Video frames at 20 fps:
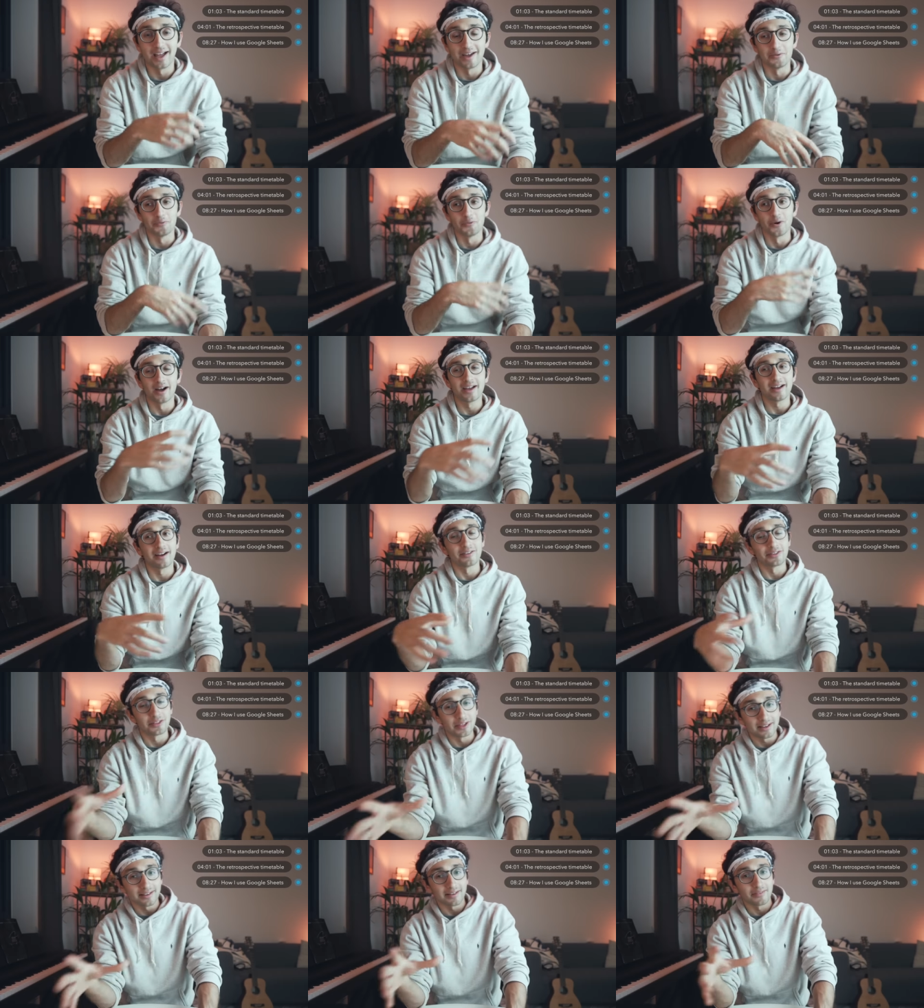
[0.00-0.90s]
and why I
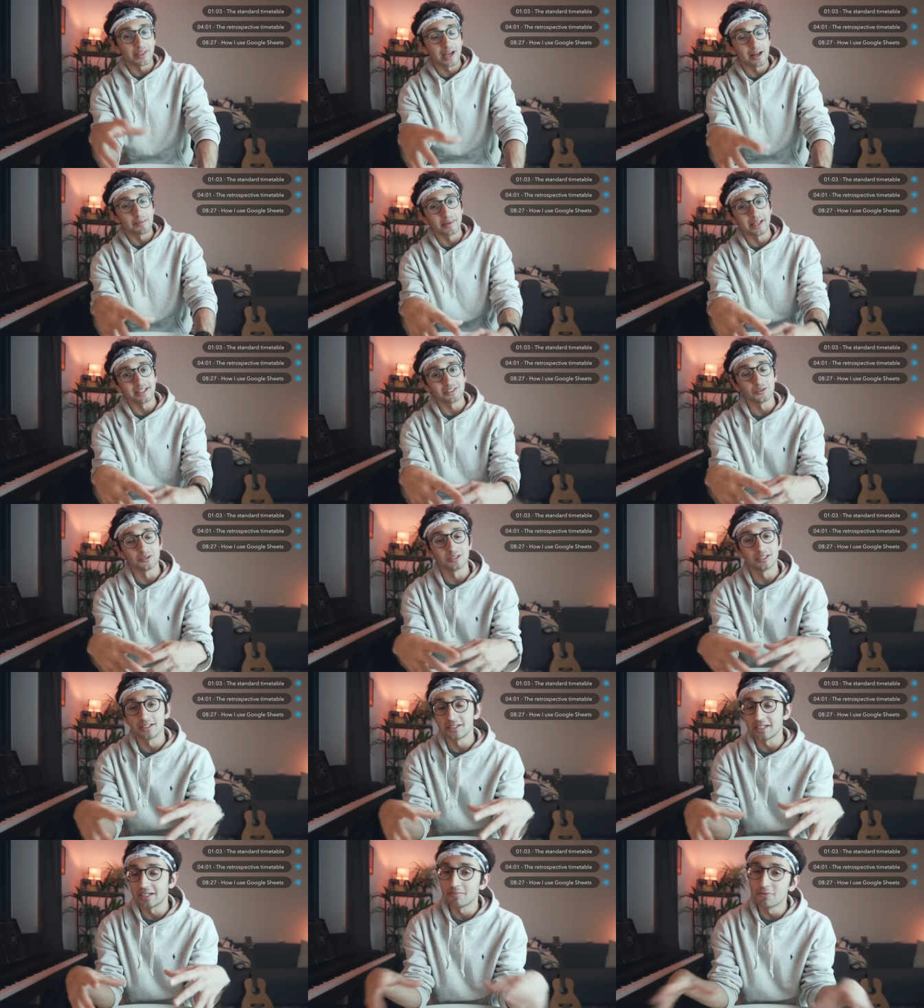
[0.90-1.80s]
think that makes your
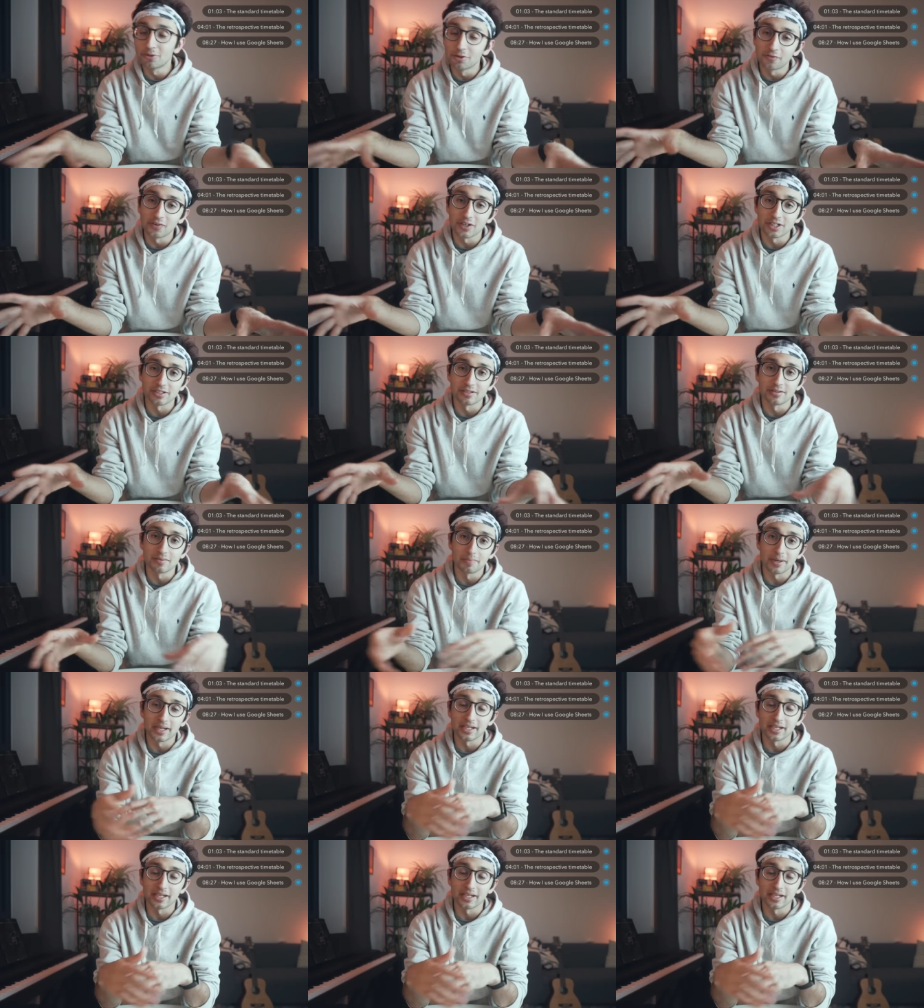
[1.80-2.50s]
studying more efficient